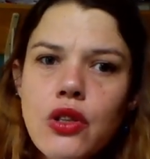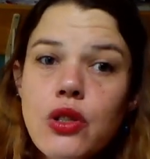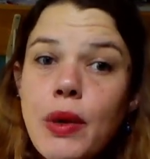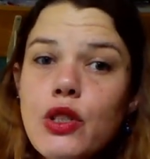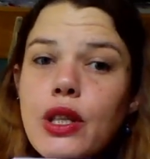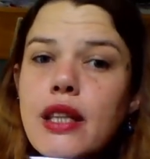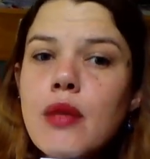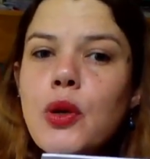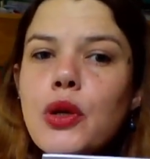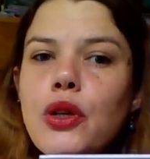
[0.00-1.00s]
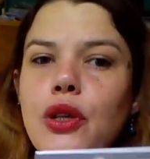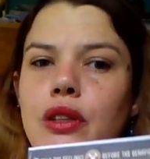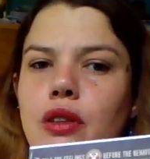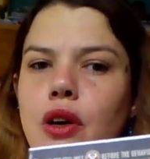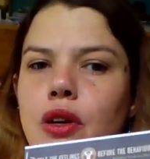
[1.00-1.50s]
So once you get the book, you
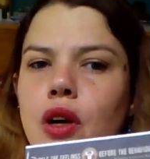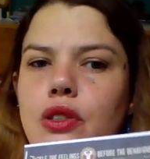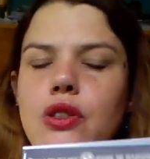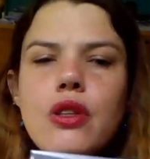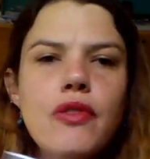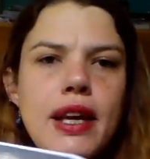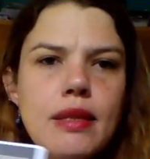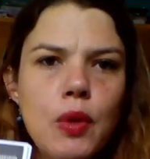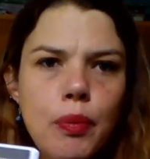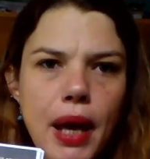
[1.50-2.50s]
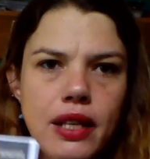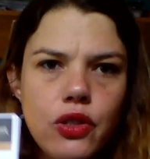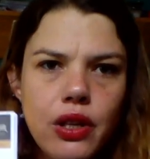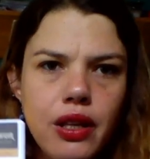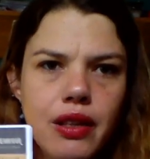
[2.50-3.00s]
can go onto the Facebook page.
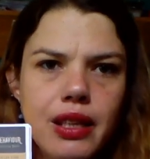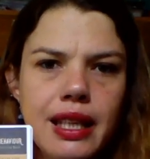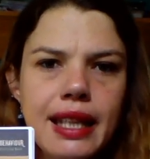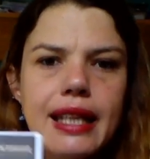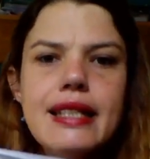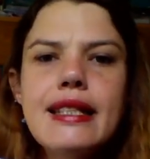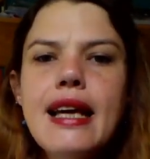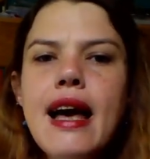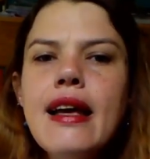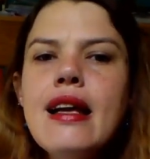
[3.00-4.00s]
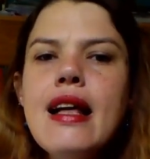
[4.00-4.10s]
The link is here.